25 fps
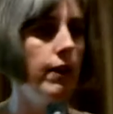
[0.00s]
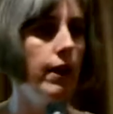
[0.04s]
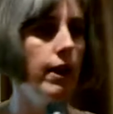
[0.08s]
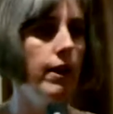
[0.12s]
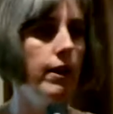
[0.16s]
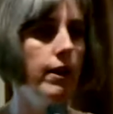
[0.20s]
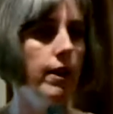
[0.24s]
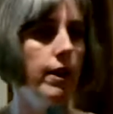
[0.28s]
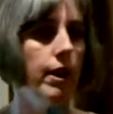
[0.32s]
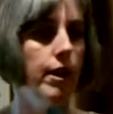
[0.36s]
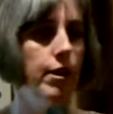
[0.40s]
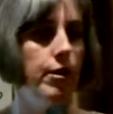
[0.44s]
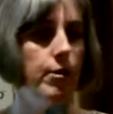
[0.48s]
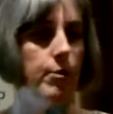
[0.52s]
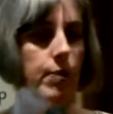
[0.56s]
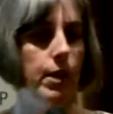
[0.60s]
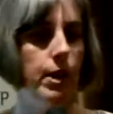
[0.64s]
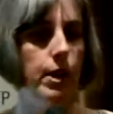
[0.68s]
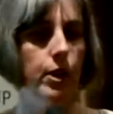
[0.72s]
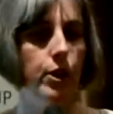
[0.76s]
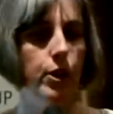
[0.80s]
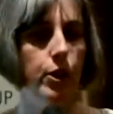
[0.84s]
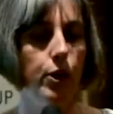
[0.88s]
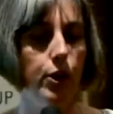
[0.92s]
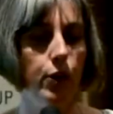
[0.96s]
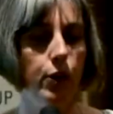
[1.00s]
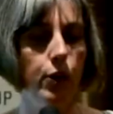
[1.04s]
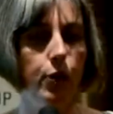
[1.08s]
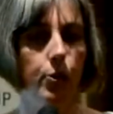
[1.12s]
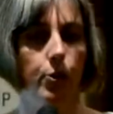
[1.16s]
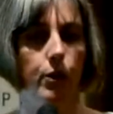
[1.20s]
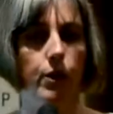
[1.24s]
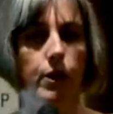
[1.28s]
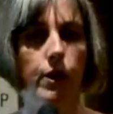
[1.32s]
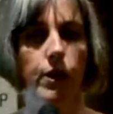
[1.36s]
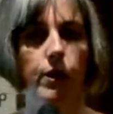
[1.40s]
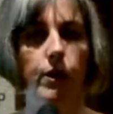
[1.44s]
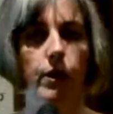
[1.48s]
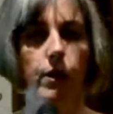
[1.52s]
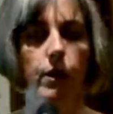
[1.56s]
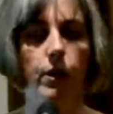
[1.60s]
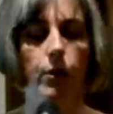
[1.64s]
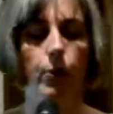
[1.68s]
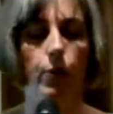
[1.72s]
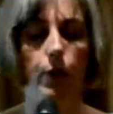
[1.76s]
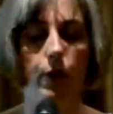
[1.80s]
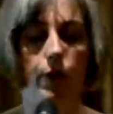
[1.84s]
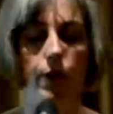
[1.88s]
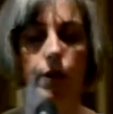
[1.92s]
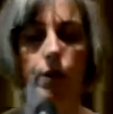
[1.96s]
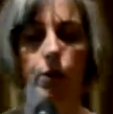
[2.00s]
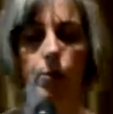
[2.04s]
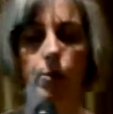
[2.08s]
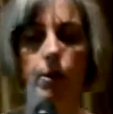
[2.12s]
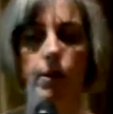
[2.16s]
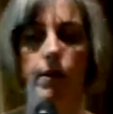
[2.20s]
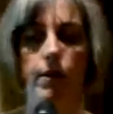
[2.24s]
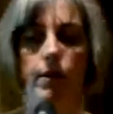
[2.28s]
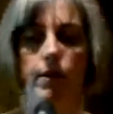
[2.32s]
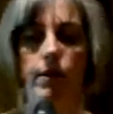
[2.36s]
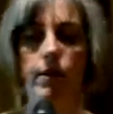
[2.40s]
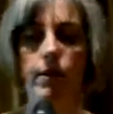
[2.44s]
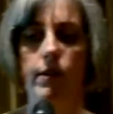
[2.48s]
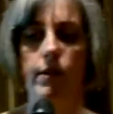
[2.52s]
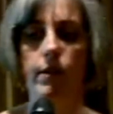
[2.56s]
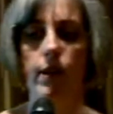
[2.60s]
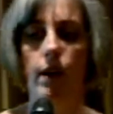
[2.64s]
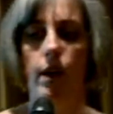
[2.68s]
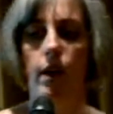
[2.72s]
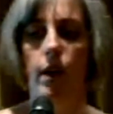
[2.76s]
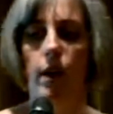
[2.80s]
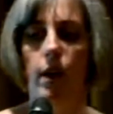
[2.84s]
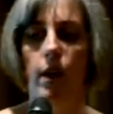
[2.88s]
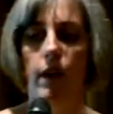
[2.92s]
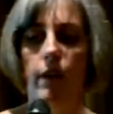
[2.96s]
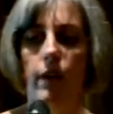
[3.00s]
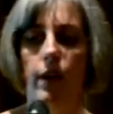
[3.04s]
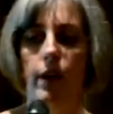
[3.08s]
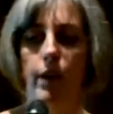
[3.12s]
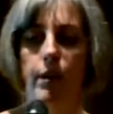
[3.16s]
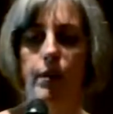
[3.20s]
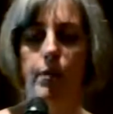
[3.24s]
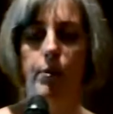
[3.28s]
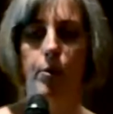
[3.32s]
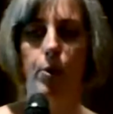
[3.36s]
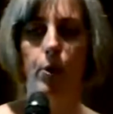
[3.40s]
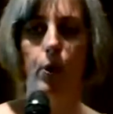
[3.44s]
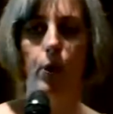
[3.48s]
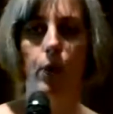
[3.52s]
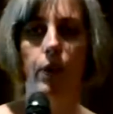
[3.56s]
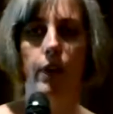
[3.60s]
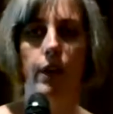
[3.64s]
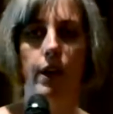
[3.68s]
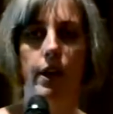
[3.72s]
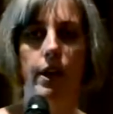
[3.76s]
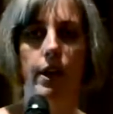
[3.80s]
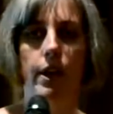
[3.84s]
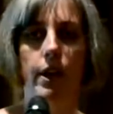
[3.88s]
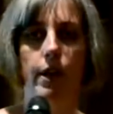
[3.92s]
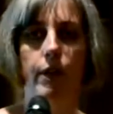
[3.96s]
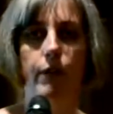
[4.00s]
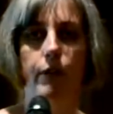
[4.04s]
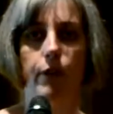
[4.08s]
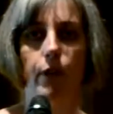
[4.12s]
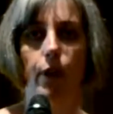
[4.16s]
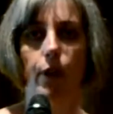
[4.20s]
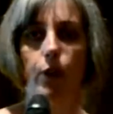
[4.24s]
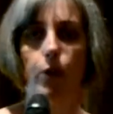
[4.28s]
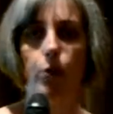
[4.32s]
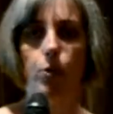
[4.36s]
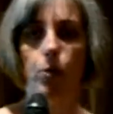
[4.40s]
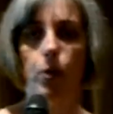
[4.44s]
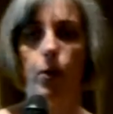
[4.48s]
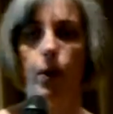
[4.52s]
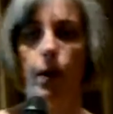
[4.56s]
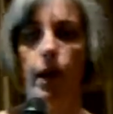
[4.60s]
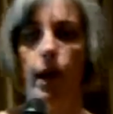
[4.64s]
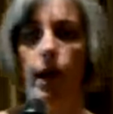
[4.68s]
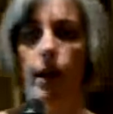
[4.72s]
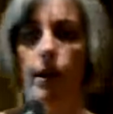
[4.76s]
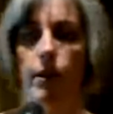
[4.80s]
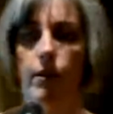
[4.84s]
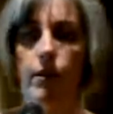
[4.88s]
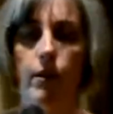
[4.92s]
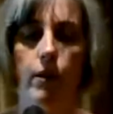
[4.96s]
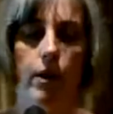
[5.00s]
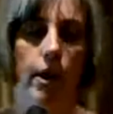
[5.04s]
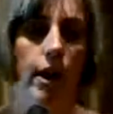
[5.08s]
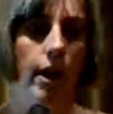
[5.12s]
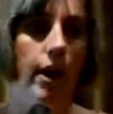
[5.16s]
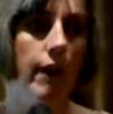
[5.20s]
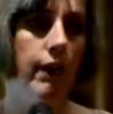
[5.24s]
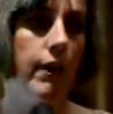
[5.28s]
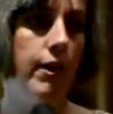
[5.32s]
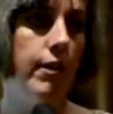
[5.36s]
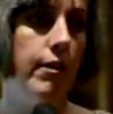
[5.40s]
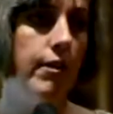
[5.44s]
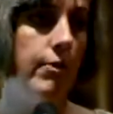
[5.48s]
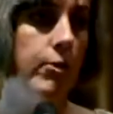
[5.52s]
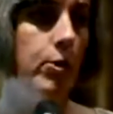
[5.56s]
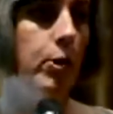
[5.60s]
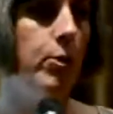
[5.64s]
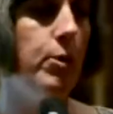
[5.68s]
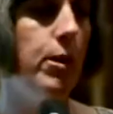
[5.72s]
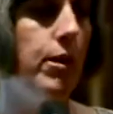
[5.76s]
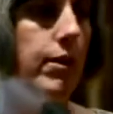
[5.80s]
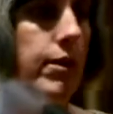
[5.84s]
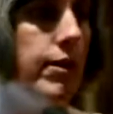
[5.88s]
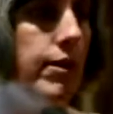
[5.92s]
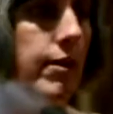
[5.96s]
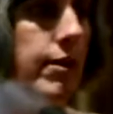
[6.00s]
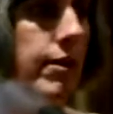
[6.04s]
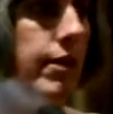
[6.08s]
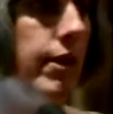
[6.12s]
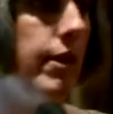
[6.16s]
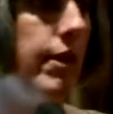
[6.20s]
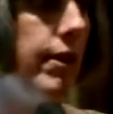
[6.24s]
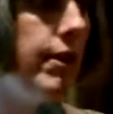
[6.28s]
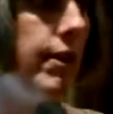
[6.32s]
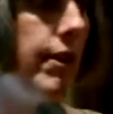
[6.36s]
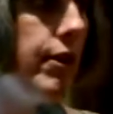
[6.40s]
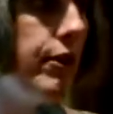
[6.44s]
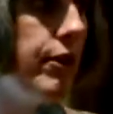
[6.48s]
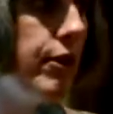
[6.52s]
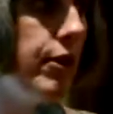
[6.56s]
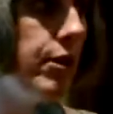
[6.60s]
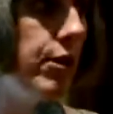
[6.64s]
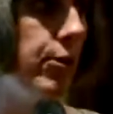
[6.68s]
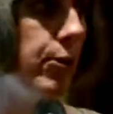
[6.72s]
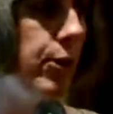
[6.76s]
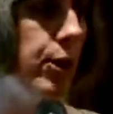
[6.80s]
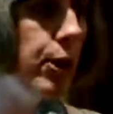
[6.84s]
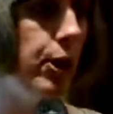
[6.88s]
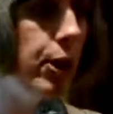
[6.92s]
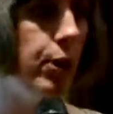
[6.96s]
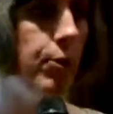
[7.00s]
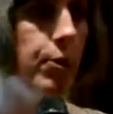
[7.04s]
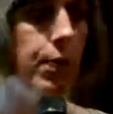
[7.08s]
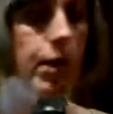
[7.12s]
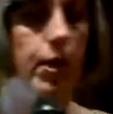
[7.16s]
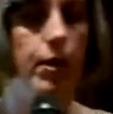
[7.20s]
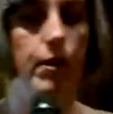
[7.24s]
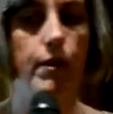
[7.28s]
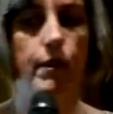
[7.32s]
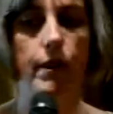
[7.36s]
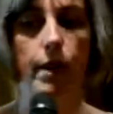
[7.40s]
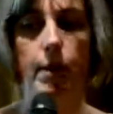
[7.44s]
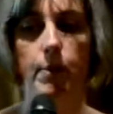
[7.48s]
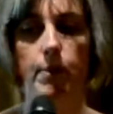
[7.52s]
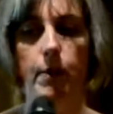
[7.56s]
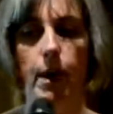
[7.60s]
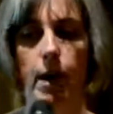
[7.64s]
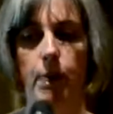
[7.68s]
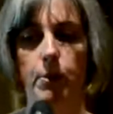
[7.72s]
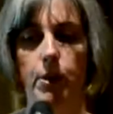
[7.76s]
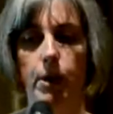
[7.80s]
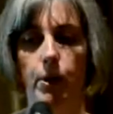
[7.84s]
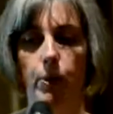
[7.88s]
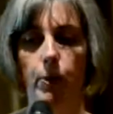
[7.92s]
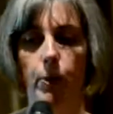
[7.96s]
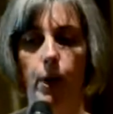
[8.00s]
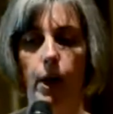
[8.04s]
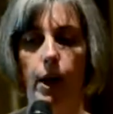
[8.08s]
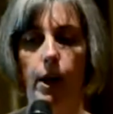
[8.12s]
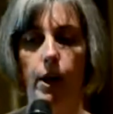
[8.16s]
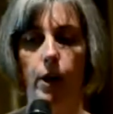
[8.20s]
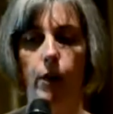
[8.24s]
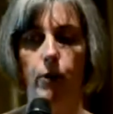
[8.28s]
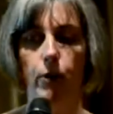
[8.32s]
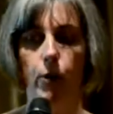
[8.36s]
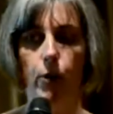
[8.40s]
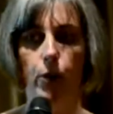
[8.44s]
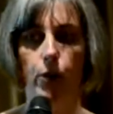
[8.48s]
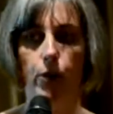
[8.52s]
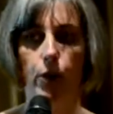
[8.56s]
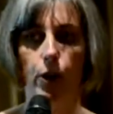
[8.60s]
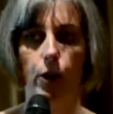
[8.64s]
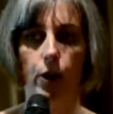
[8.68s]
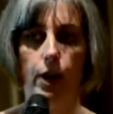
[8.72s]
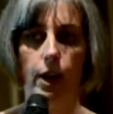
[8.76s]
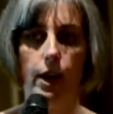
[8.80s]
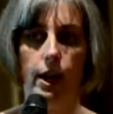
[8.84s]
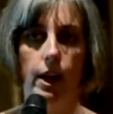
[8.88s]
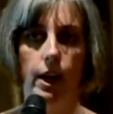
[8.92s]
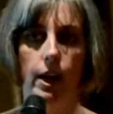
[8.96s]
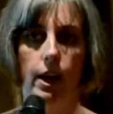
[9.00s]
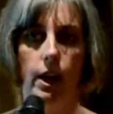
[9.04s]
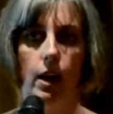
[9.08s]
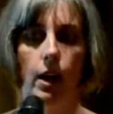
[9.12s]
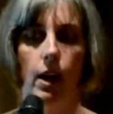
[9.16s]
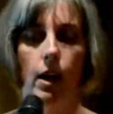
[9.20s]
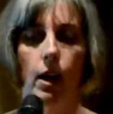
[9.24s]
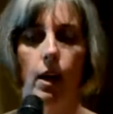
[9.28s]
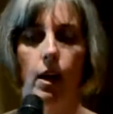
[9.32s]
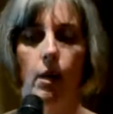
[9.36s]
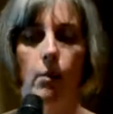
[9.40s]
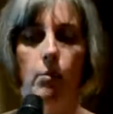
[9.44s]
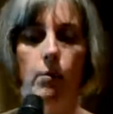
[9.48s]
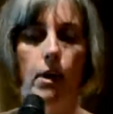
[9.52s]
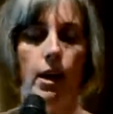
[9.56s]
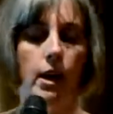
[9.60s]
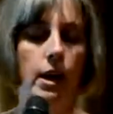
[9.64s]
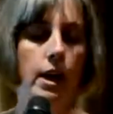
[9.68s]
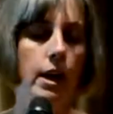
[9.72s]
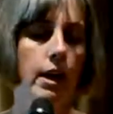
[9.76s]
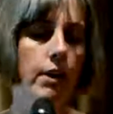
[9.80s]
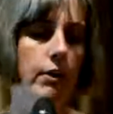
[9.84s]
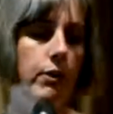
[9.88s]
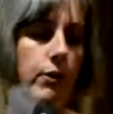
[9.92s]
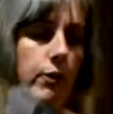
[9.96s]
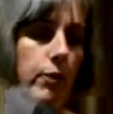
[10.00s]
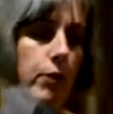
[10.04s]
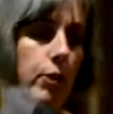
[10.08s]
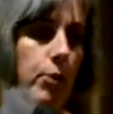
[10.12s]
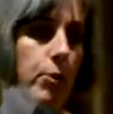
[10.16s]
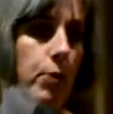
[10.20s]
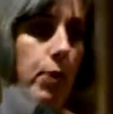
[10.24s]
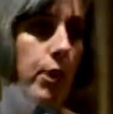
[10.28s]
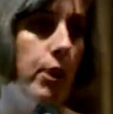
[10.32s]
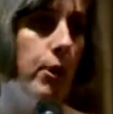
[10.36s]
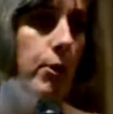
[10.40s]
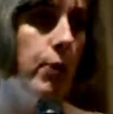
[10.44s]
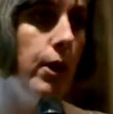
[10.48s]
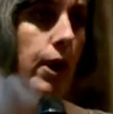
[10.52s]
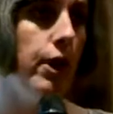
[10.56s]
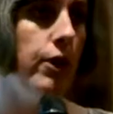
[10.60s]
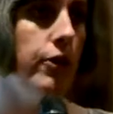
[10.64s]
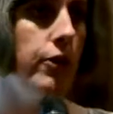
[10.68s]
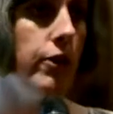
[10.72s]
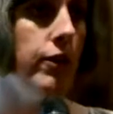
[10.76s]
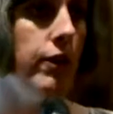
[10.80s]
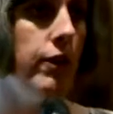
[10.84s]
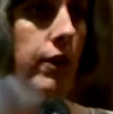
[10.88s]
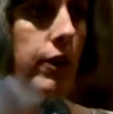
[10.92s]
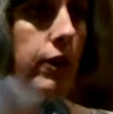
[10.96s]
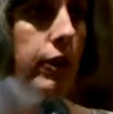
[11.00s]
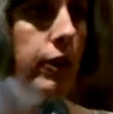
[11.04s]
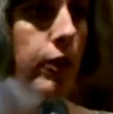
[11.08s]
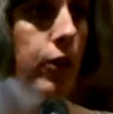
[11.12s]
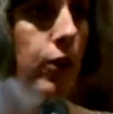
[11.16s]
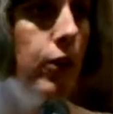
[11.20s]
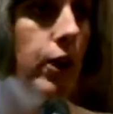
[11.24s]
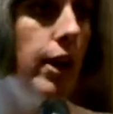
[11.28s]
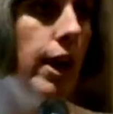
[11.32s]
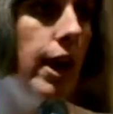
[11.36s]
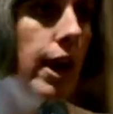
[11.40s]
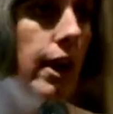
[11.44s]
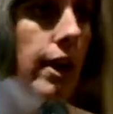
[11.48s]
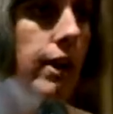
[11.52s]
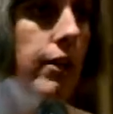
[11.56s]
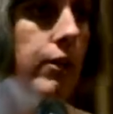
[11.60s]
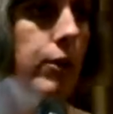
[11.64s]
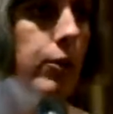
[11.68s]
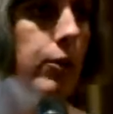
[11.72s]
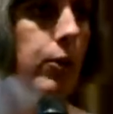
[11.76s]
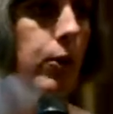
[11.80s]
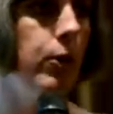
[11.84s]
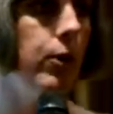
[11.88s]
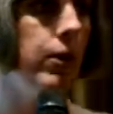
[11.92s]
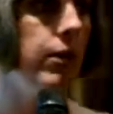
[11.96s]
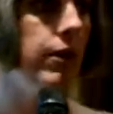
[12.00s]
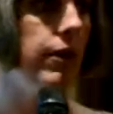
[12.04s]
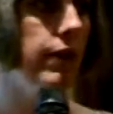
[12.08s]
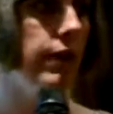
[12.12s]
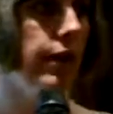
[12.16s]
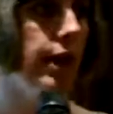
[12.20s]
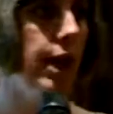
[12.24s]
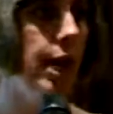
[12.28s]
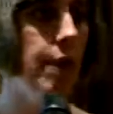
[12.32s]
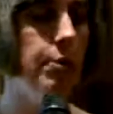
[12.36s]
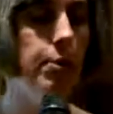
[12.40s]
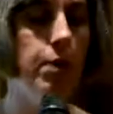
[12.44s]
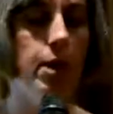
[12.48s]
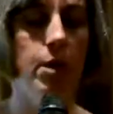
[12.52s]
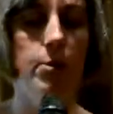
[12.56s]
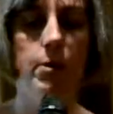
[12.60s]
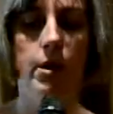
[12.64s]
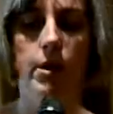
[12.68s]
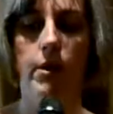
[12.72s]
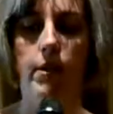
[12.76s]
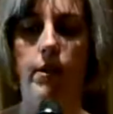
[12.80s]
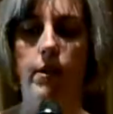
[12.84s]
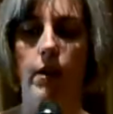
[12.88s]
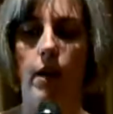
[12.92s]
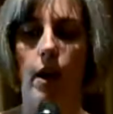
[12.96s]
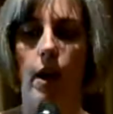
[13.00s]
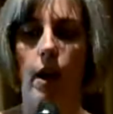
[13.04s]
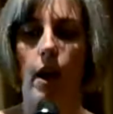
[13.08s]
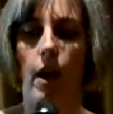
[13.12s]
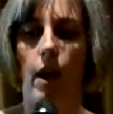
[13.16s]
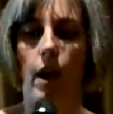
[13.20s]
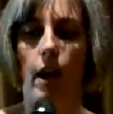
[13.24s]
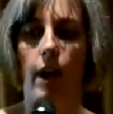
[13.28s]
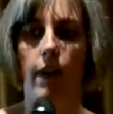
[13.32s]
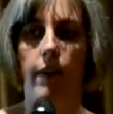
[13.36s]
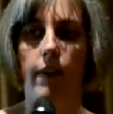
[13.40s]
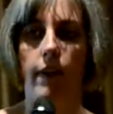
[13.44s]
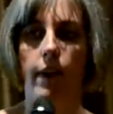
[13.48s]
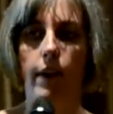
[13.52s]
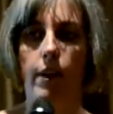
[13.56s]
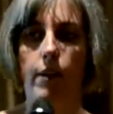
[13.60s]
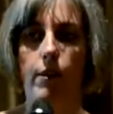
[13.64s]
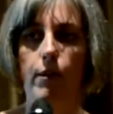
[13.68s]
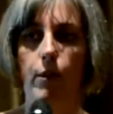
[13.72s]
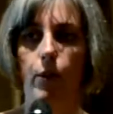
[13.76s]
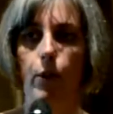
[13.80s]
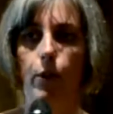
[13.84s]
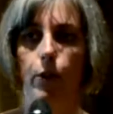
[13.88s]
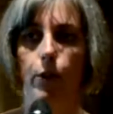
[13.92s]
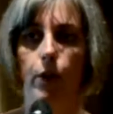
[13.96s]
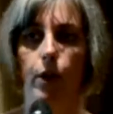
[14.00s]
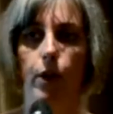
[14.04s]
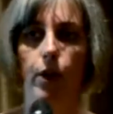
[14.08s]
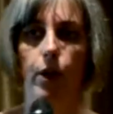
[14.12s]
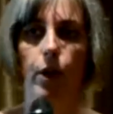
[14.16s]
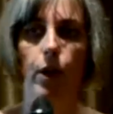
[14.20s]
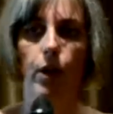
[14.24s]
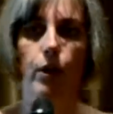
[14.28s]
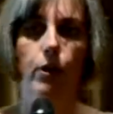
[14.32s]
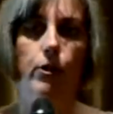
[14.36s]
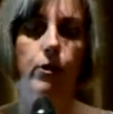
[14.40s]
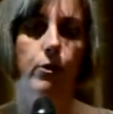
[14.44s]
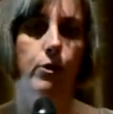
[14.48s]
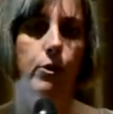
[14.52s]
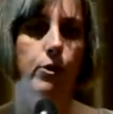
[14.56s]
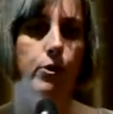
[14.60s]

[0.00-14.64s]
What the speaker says: that has been used within your business, that it's important that you get advice from your accountants on how these small business concessions work, because they may be a way of also getting money into superannuation that's not counting towards the cap limits, and that is also going to